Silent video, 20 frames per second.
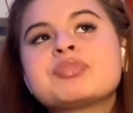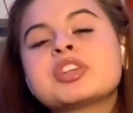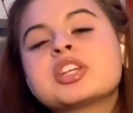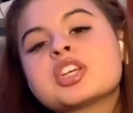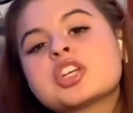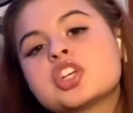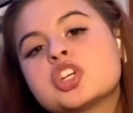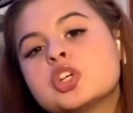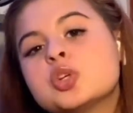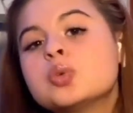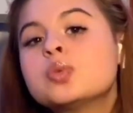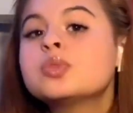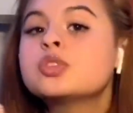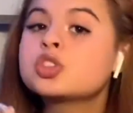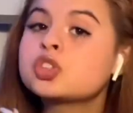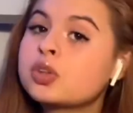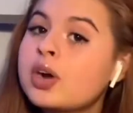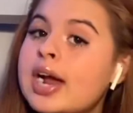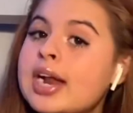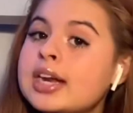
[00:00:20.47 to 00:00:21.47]
cute,
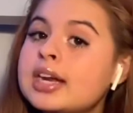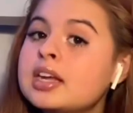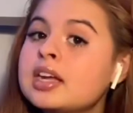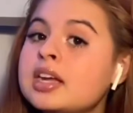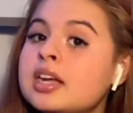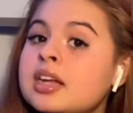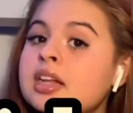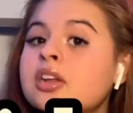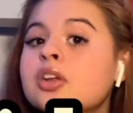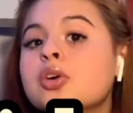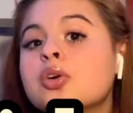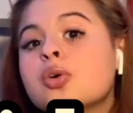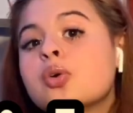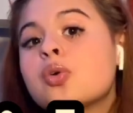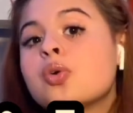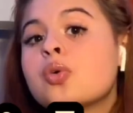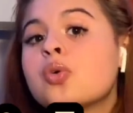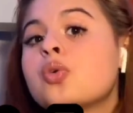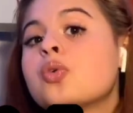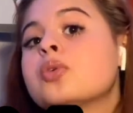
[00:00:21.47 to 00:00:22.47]
trendy
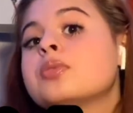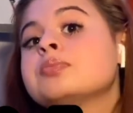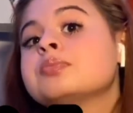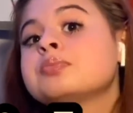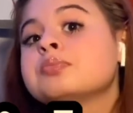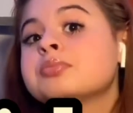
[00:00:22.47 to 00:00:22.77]
little